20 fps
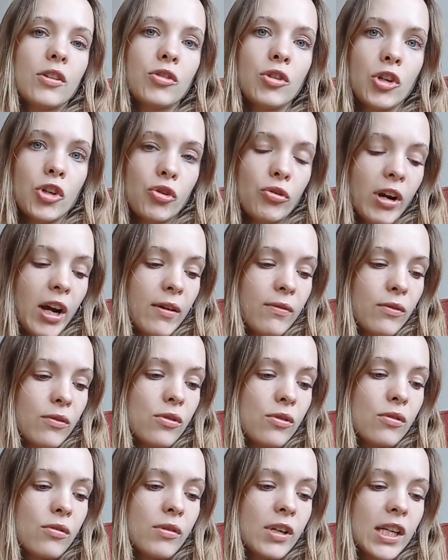To
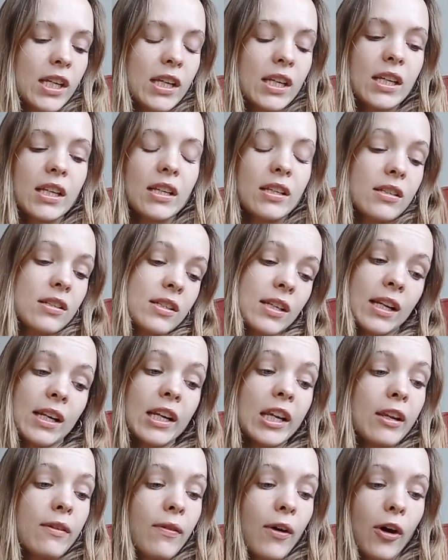travel is to
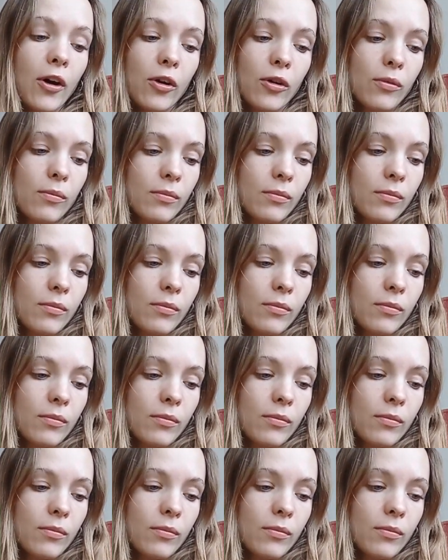leave home.